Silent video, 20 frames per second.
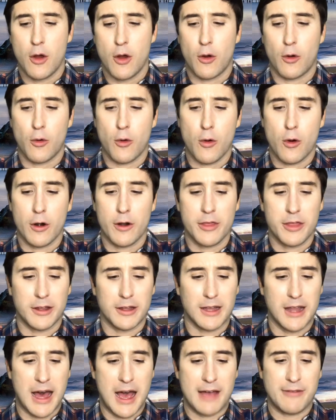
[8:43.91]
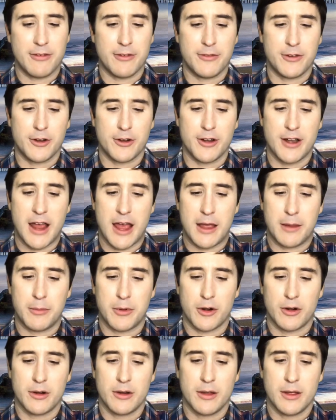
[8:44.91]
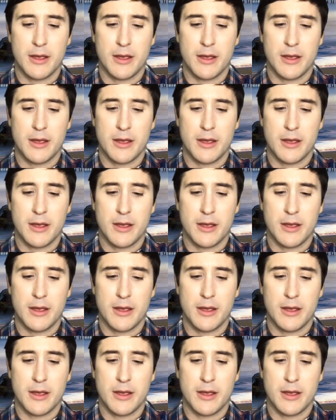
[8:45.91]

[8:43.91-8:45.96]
or the life of your neighbor.